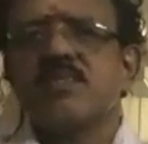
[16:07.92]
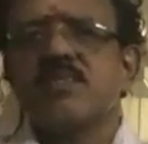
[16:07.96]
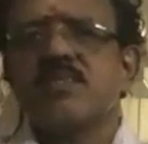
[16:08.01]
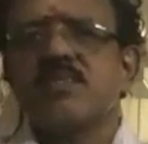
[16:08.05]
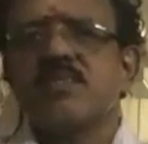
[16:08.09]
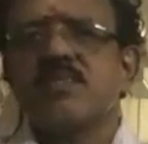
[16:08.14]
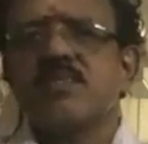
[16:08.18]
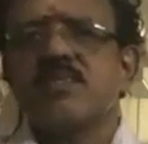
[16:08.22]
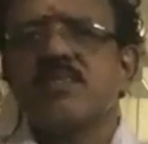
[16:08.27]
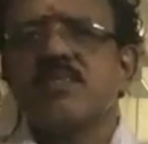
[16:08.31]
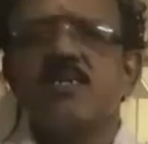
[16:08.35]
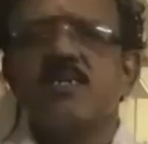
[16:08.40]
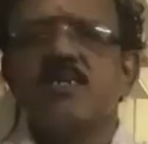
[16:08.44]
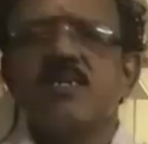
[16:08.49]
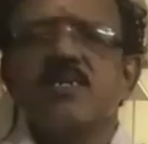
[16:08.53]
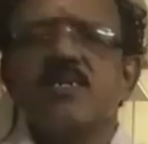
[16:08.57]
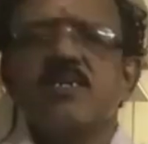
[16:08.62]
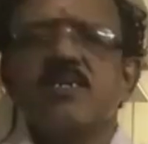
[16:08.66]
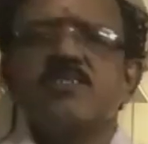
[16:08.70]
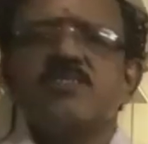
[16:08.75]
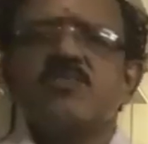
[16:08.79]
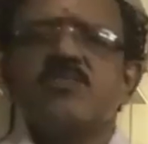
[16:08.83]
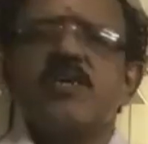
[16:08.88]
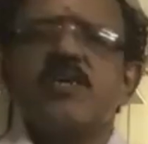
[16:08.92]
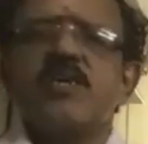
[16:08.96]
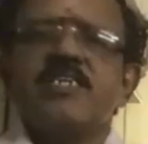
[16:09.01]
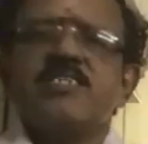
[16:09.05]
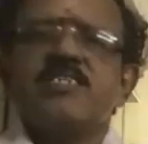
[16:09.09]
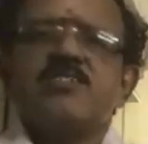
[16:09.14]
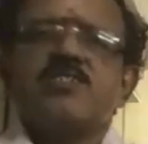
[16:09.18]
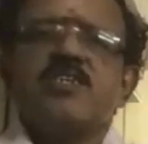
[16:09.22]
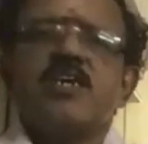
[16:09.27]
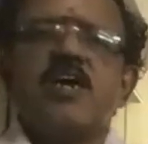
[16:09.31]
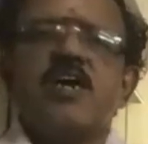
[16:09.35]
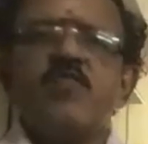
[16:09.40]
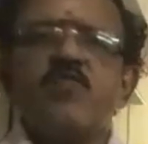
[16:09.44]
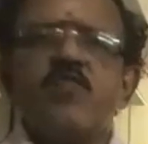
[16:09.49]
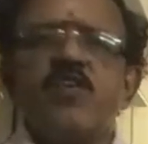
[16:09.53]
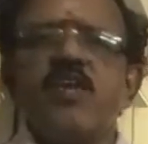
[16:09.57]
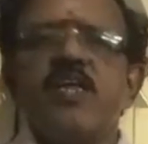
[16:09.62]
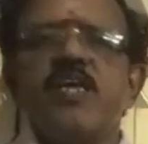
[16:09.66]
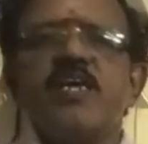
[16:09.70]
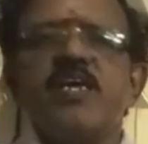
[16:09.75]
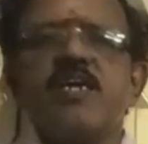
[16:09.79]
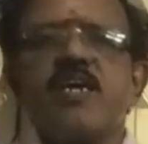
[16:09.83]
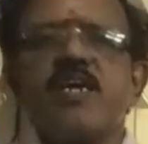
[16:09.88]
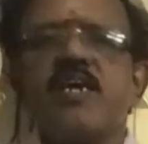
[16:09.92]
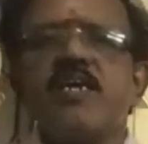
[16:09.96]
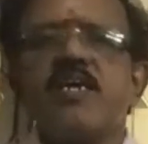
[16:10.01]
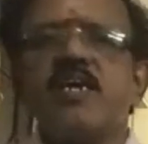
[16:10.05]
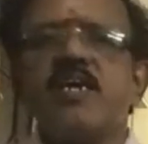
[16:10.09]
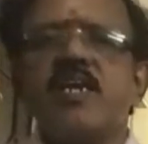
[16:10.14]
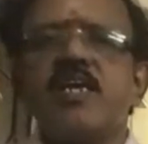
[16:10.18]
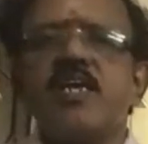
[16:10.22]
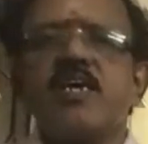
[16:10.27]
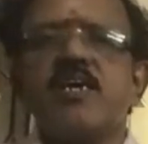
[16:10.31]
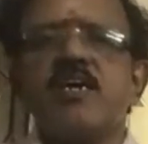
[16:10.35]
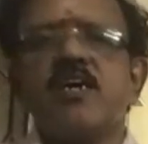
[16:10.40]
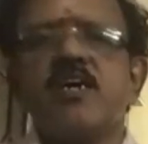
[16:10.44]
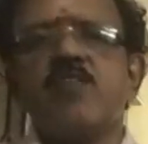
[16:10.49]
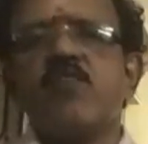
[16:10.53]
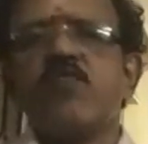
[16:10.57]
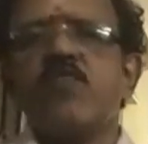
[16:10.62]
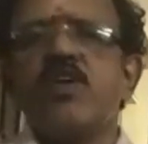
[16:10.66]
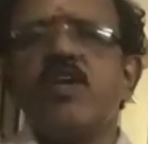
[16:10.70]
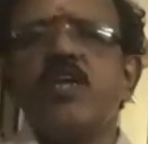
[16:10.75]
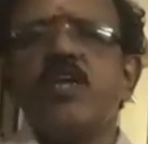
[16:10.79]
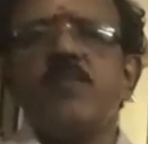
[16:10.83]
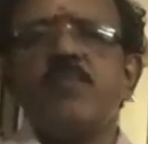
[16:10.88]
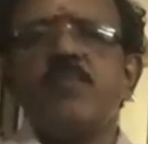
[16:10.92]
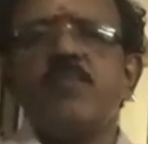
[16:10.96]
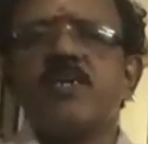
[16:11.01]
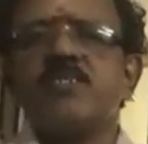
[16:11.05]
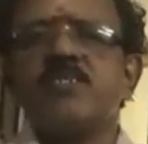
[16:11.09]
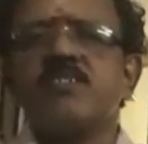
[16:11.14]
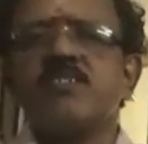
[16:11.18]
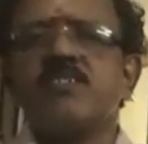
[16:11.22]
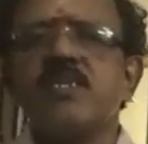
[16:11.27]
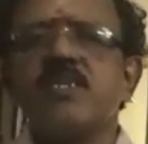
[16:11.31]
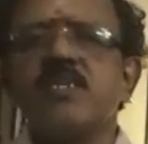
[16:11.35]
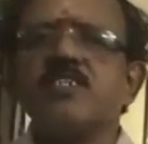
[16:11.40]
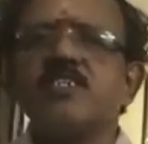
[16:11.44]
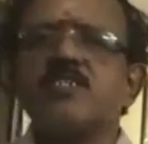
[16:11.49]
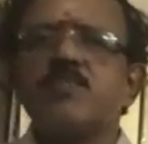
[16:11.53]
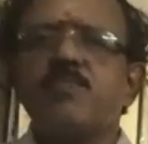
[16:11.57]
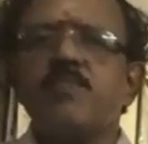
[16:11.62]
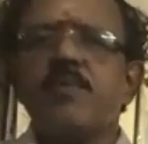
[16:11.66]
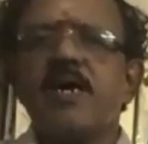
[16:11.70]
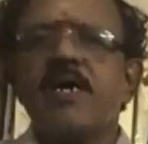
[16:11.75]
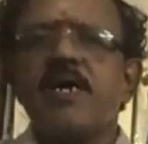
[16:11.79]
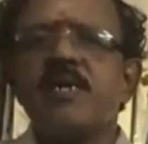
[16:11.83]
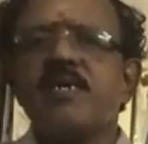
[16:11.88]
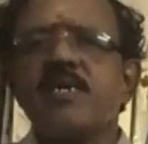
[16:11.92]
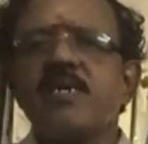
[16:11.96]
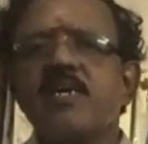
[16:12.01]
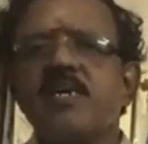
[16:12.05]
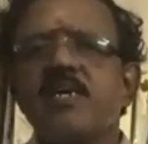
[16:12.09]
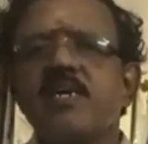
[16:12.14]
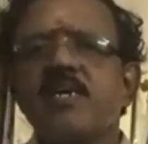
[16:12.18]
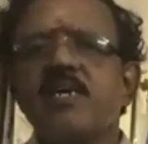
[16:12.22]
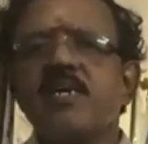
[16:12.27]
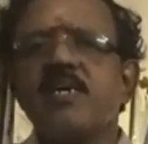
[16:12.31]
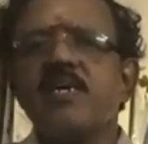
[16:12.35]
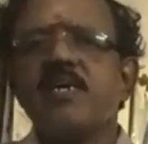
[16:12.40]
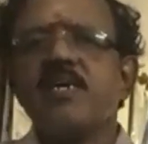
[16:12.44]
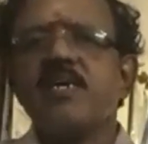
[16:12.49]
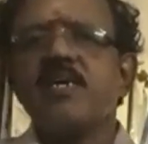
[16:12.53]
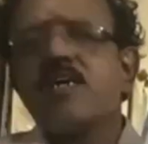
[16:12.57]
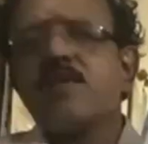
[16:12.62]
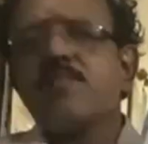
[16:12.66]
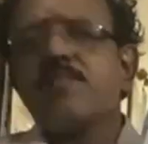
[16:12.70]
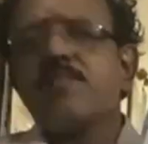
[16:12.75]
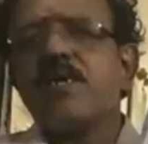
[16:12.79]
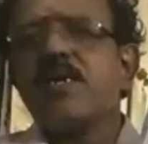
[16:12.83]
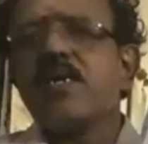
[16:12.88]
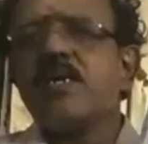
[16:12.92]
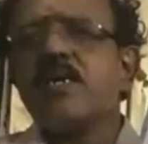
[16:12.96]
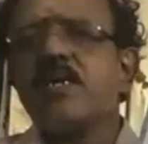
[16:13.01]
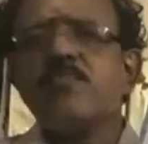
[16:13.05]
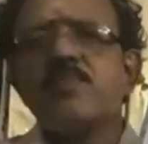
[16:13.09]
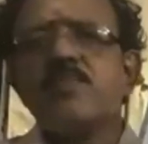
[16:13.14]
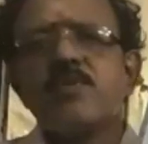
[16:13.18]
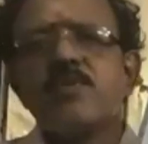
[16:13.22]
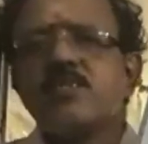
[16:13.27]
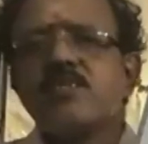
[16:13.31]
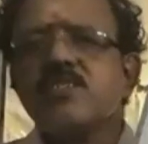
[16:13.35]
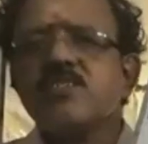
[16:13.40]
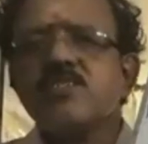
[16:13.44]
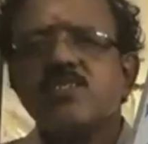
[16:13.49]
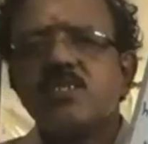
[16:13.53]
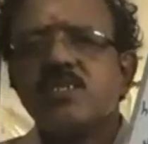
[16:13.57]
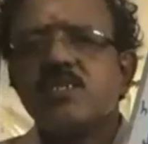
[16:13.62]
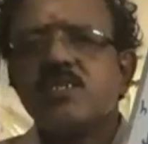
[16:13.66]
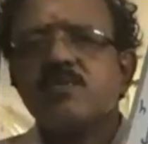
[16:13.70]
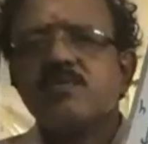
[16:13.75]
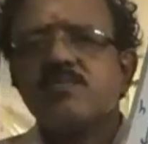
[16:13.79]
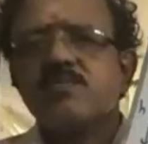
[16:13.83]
Correct? So it is not fully kinetic or fully potential. It is partly kinetic and partly potential.